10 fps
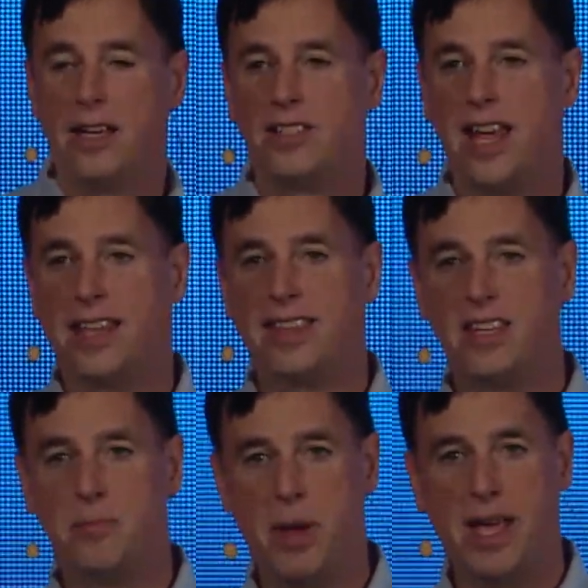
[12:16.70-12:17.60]
Take
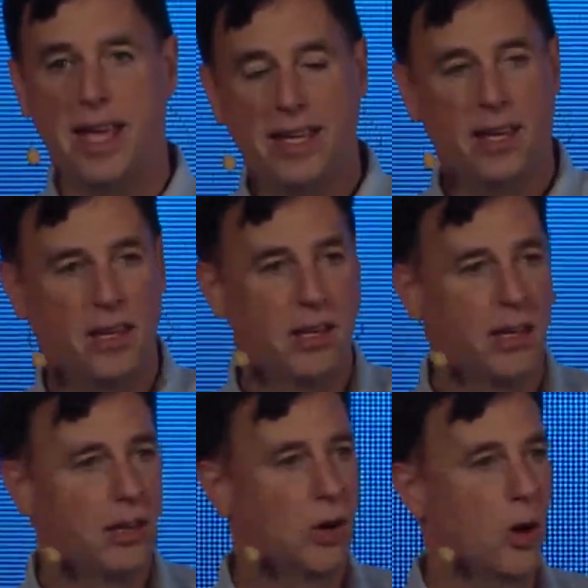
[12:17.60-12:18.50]
these big
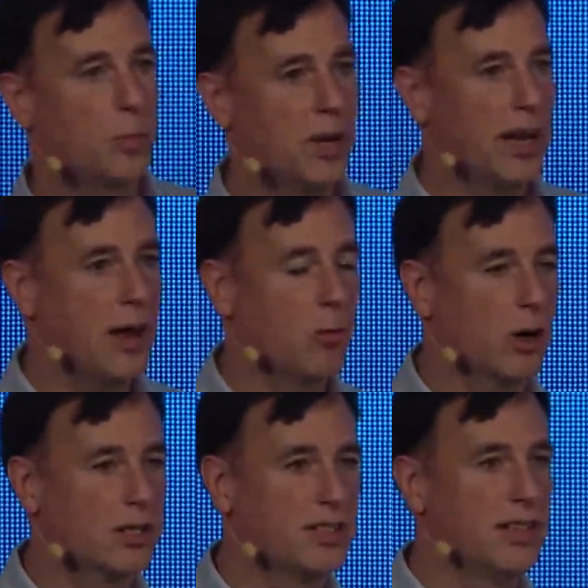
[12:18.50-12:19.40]
corporate
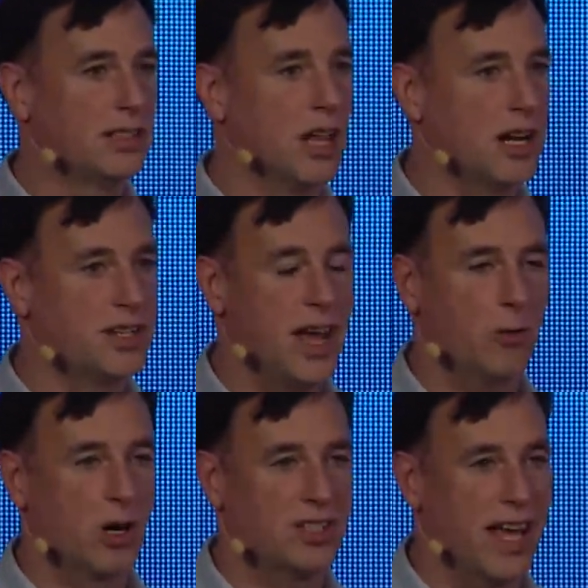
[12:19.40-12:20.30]
networks, these large
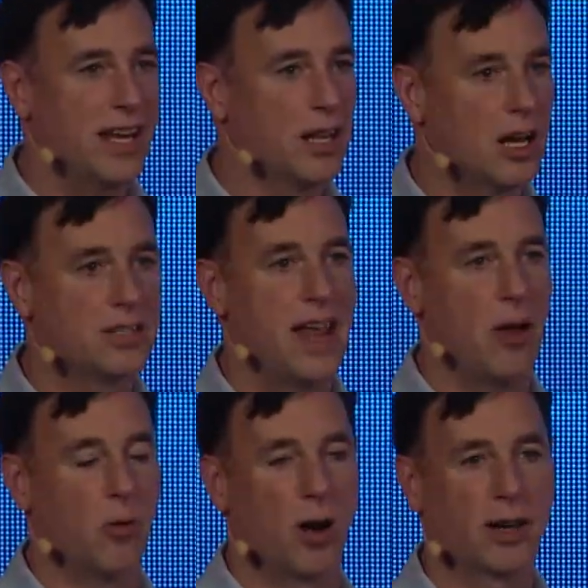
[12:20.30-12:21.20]
networks, any large
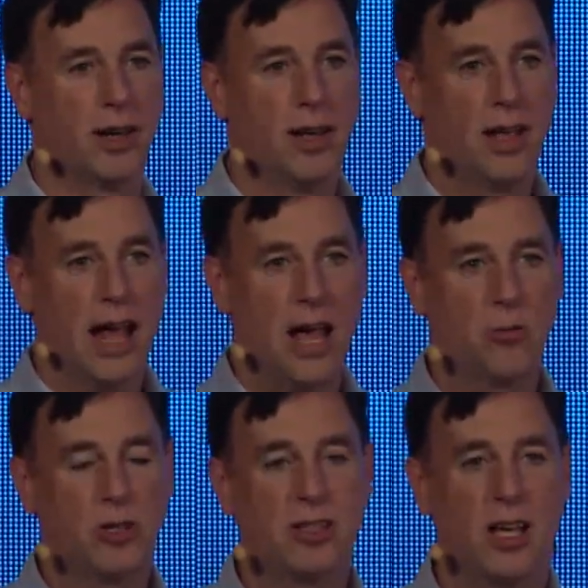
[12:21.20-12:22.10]
network, I
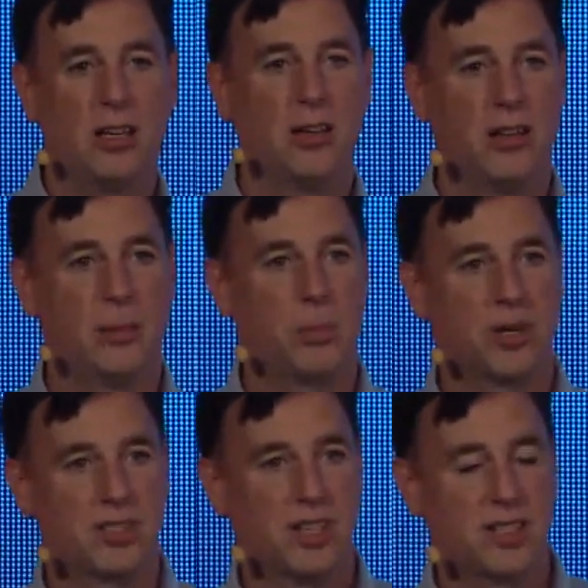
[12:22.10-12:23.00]
will tell you that
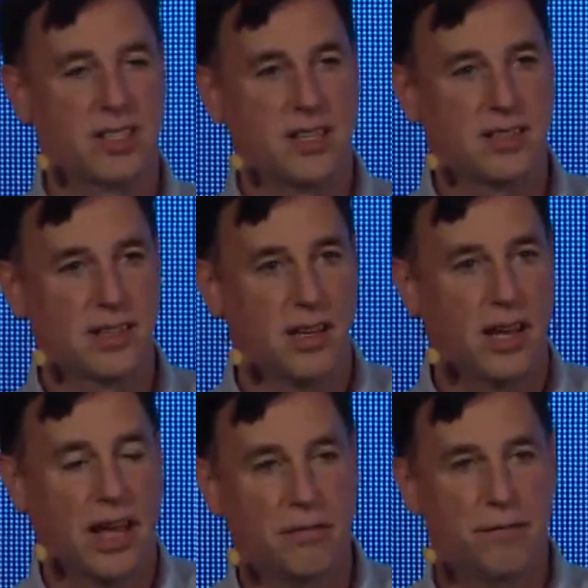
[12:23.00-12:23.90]
persistence
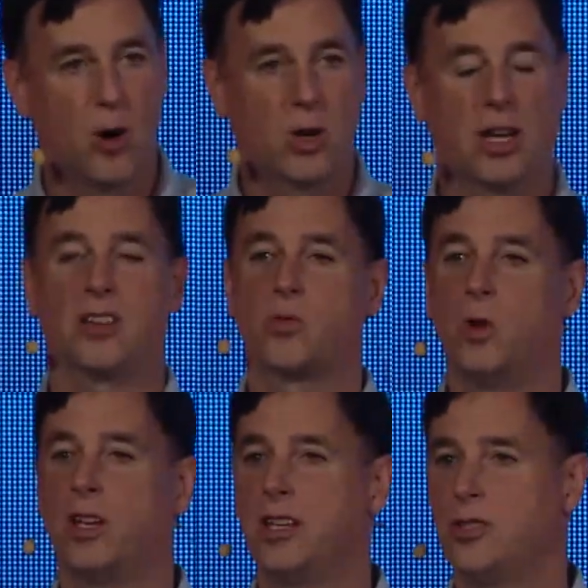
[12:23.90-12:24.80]
and focus
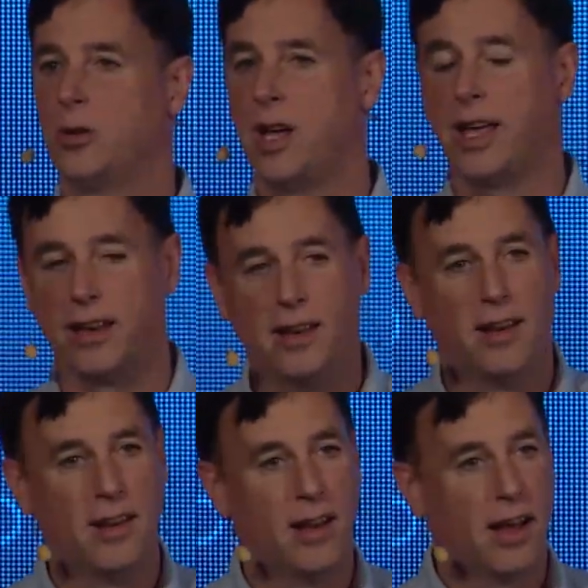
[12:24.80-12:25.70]
will get you in,
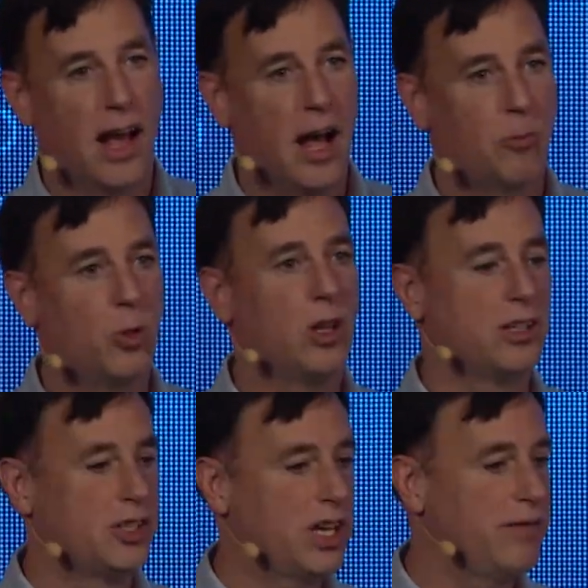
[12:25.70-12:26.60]
will
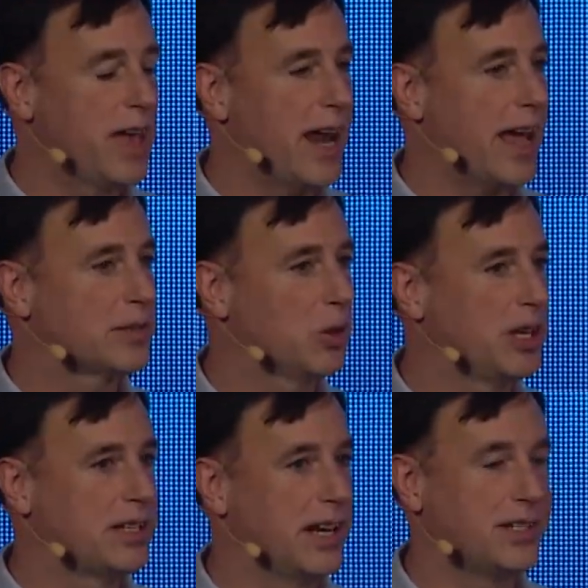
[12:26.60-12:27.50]
achieve that
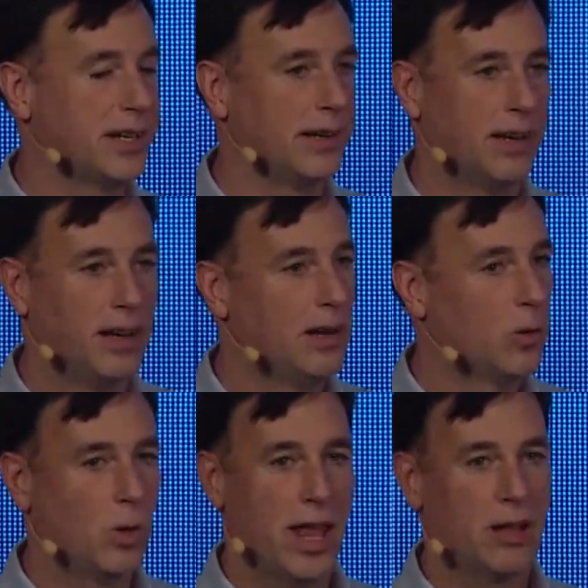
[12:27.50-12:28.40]
exploitation
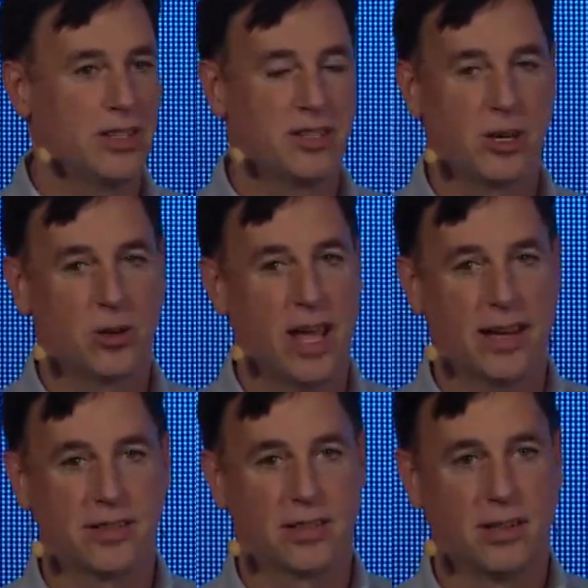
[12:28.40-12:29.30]
without the 0
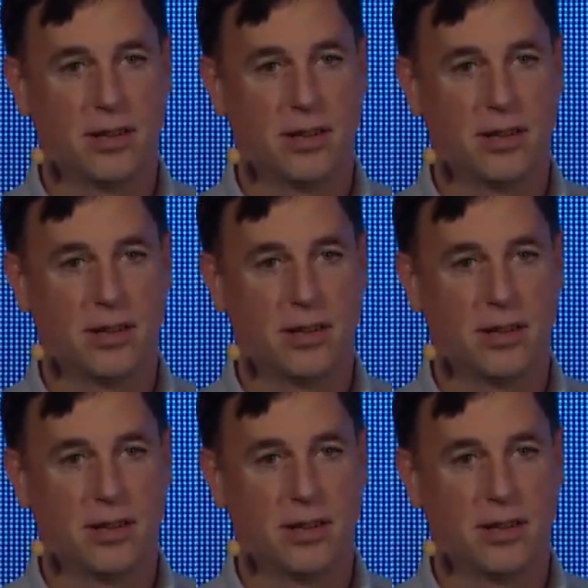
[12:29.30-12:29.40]
days.